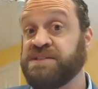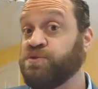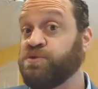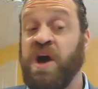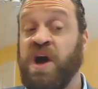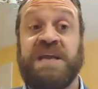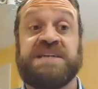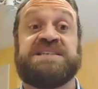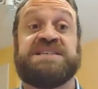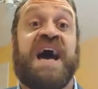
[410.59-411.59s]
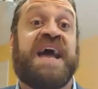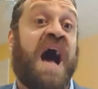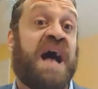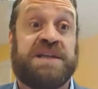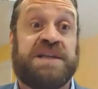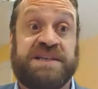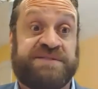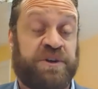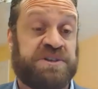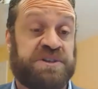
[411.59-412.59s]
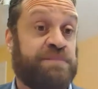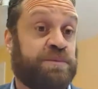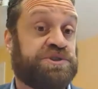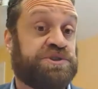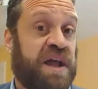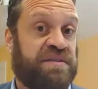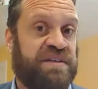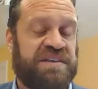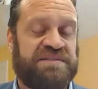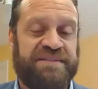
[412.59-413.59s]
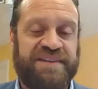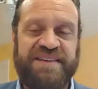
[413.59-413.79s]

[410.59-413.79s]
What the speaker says: So coming into the high holidays, for example, Jonathan,